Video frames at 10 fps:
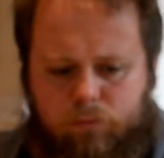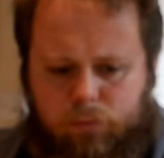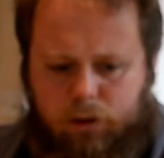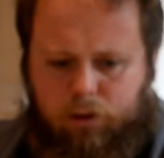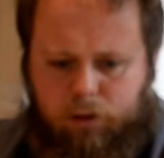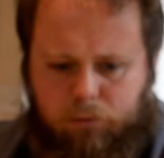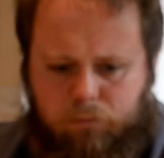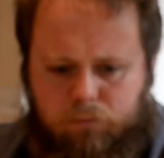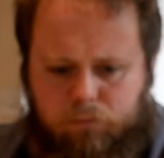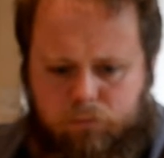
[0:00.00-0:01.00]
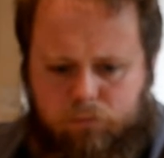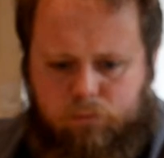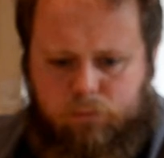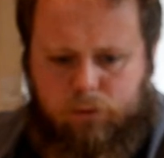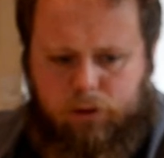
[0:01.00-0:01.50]
don't know,
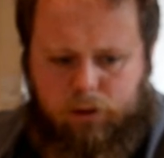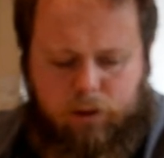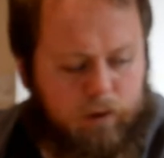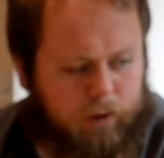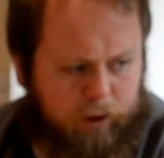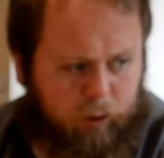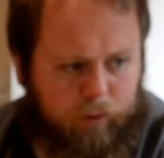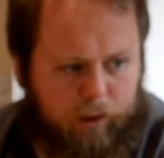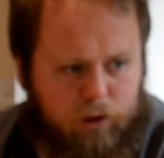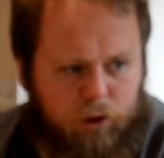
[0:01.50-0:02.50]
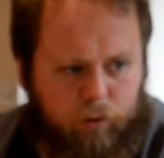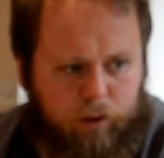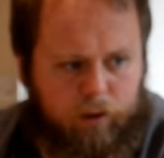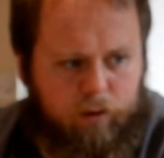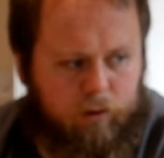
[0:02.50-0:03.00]
going back to
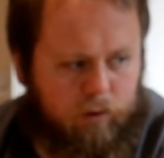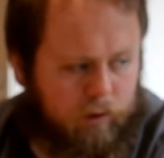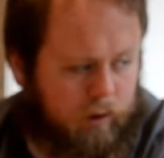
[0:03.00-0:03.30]
it, and